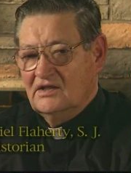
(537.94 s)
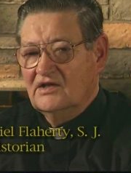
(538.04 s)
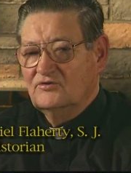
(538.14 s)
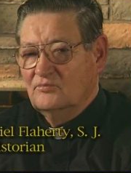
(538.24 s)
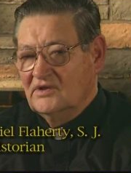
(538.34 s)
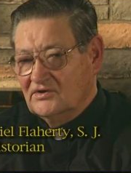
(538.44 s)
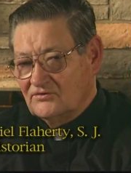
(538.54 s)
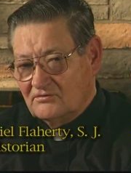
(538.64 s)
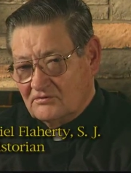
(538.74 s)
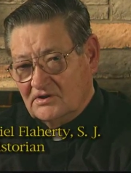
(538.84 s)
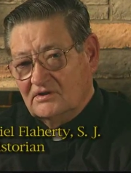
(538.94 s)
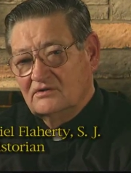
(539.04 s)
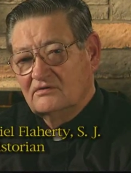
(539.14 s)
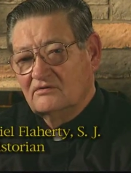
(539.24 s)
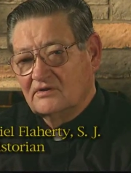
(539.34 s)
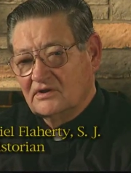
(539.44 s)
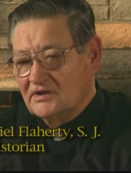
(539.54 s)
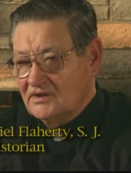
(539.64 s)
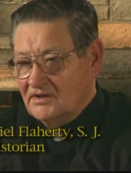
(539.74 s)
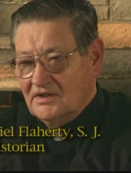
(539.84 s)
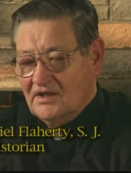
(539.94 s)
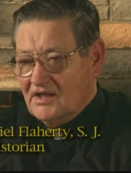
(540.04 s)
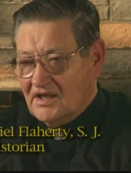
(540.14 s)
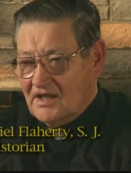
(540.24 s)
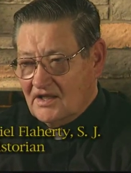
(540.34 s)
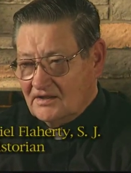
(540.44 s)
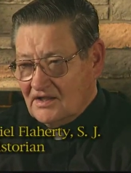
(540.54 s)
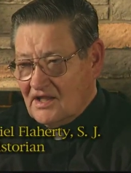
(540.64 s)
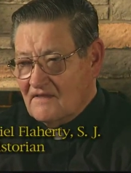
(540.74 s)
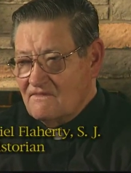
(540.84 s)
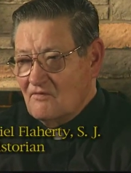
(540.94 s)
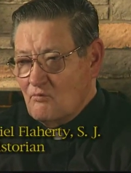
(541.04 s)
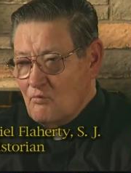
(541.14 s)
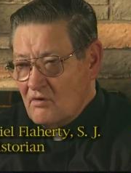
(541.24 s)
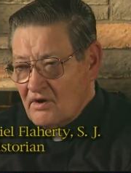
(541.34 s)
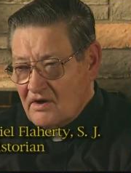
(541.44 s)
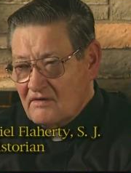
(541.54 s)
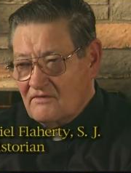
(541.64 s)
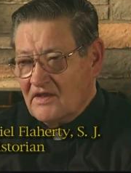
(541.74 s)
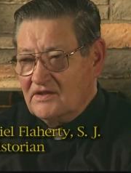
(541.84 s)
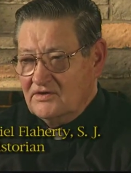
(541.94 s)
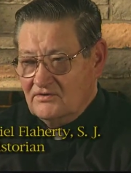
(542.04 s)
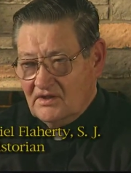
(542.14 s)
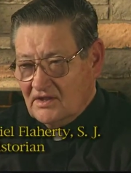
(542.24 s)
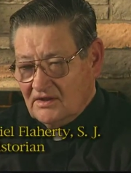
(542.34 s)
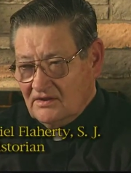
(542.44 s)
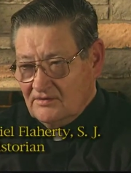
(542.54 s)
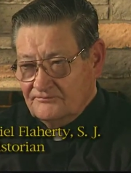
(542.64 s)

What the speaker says: as ministry, okay? And the work that he did,